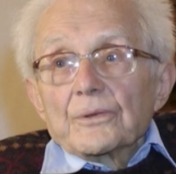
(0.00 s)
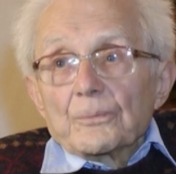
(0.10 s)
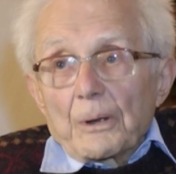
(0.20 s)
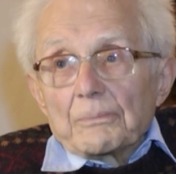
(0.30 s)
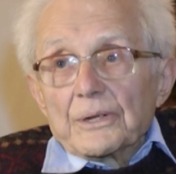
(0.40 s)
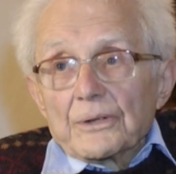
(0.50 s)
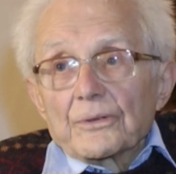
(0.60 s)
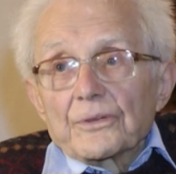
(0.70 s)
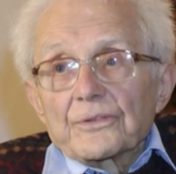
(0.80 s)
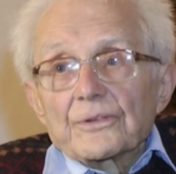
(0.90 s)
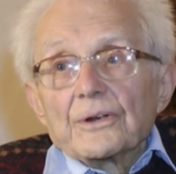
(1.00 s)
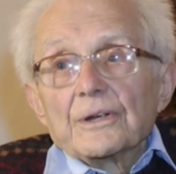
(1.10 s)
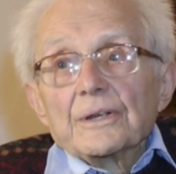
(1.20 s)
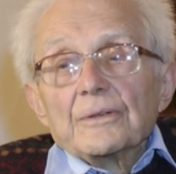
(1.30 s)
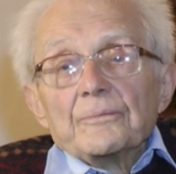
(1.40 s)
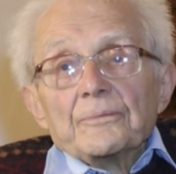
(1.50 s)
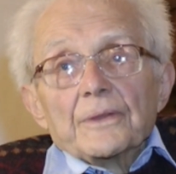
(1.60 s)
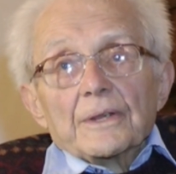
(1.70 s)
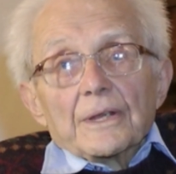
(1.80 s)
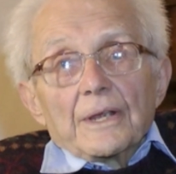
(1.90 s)
You probably know the story.
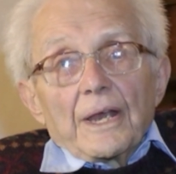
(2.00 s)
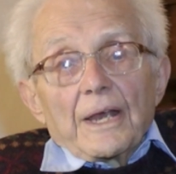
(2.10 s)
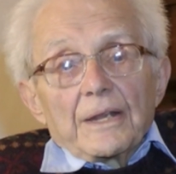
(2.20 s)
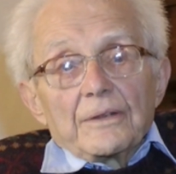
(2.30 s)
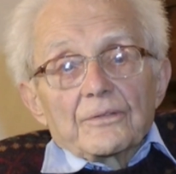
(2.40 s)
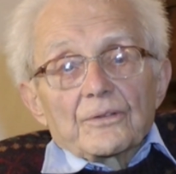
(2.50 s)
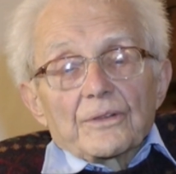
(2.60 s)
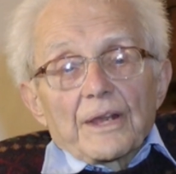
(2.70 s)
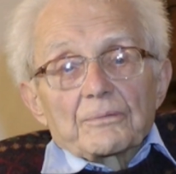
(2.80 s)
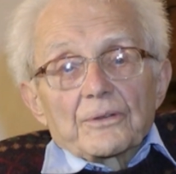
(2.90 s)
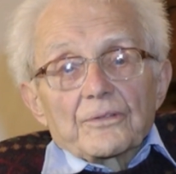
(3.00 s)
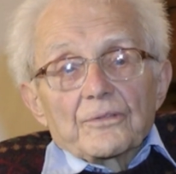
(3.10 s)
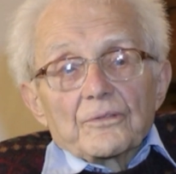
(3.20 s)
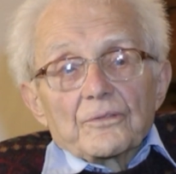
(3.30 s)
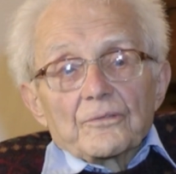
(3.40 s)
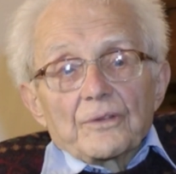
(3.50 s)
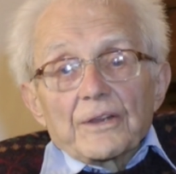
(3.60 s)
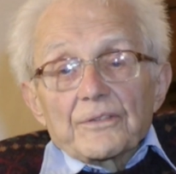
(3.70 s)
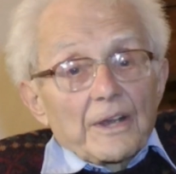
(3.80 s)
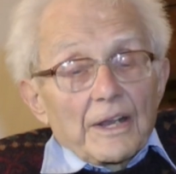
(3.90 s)
And so that was
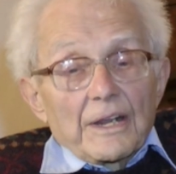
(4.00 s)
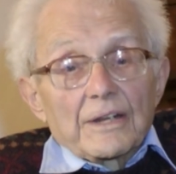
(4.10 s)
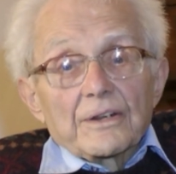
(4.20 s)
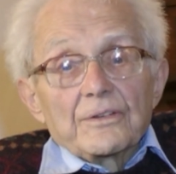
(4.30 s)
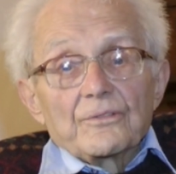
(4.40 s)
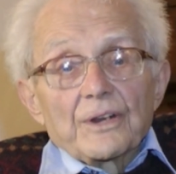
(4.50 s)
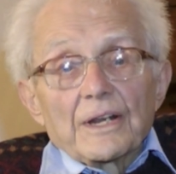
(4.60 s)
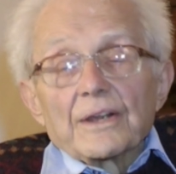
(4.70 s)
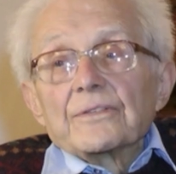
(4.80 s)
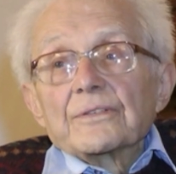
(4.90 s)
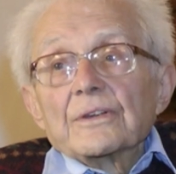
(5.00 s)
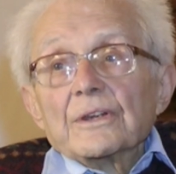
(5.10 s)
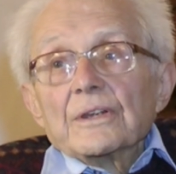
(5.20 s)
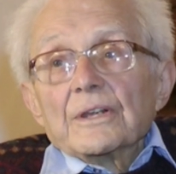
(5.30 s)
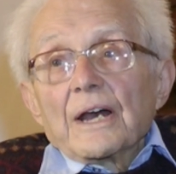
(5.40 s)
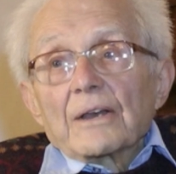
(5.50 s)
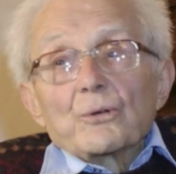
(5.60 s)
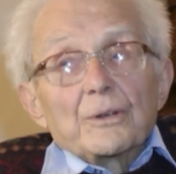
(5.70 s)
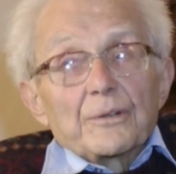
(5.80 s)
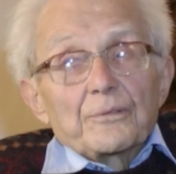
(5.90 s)
very sad. I didn't realize. I
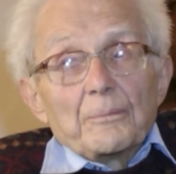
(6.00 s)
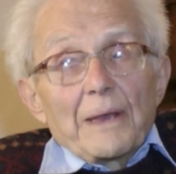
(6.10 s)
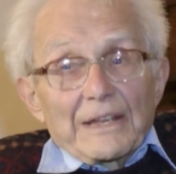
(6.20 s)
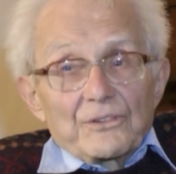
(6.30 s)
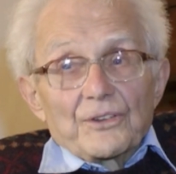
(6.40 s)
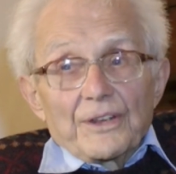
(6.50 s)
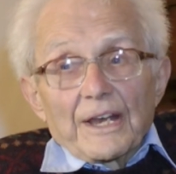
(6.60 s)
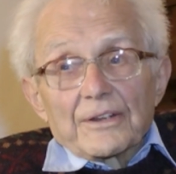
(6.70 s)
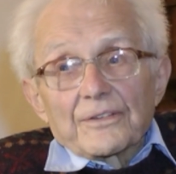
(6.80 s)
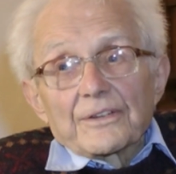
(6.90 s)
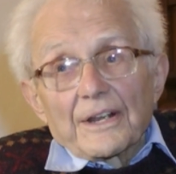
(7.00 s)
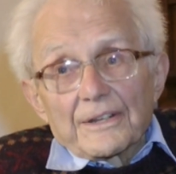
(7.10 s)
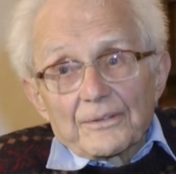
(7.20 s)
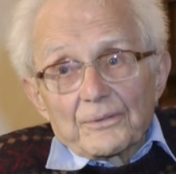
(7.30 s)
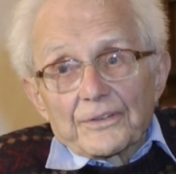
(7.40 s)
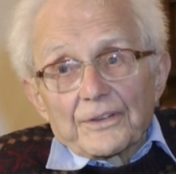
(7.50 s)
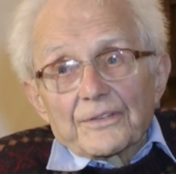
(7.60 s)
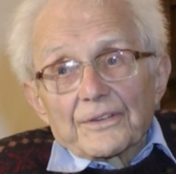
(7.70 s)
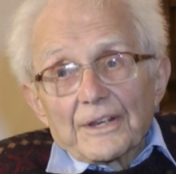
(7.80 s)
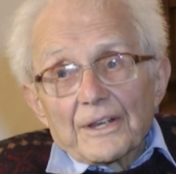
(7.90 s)
couldn't have imagined that, starting with
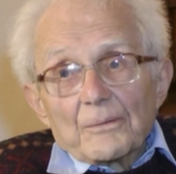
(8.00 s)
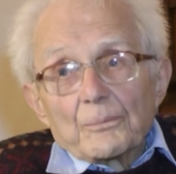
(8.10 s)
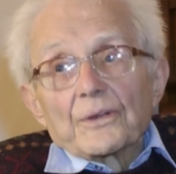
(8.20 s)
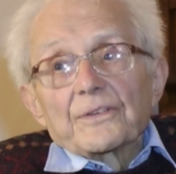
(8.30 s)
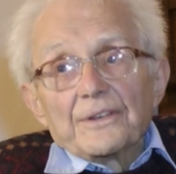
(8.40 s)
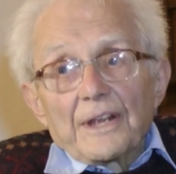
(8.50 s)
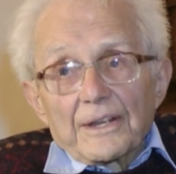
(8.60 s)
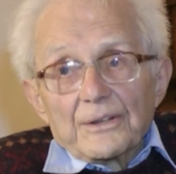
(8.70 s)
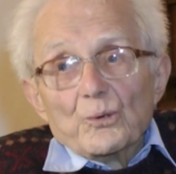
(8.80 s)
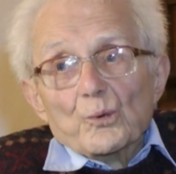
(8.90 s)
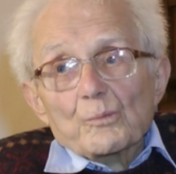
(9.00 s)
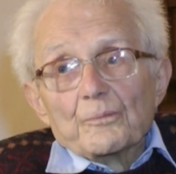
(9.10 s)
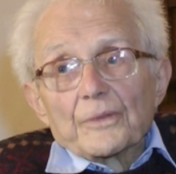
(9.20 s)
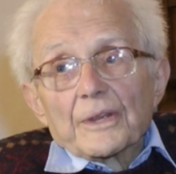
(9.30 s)
this person I knew.